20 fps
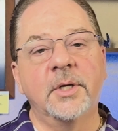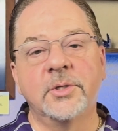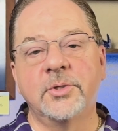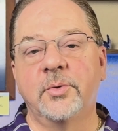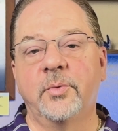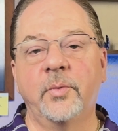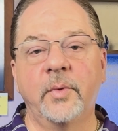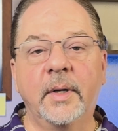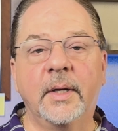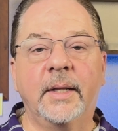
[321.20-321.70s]

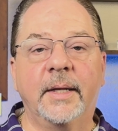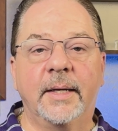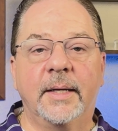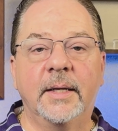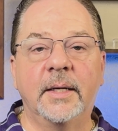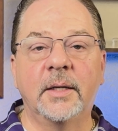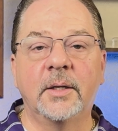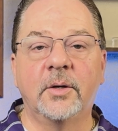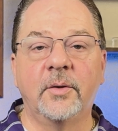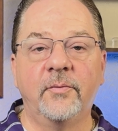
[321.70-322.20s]
doesn't really
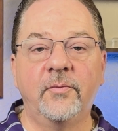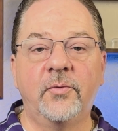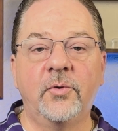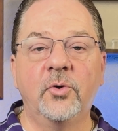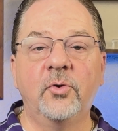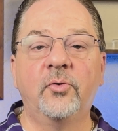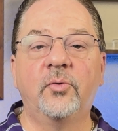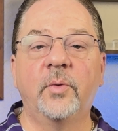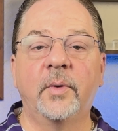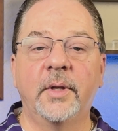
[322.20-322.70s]
get
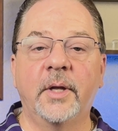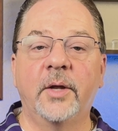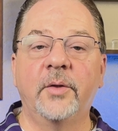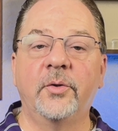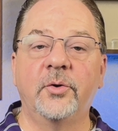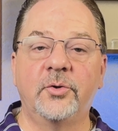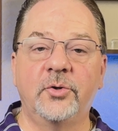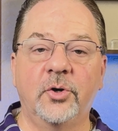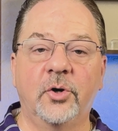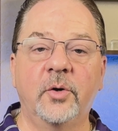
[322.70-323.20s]
confused with
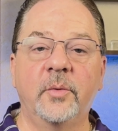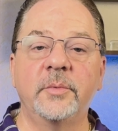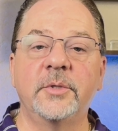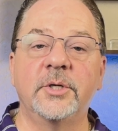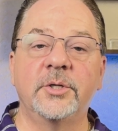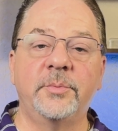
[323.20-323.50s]
other terms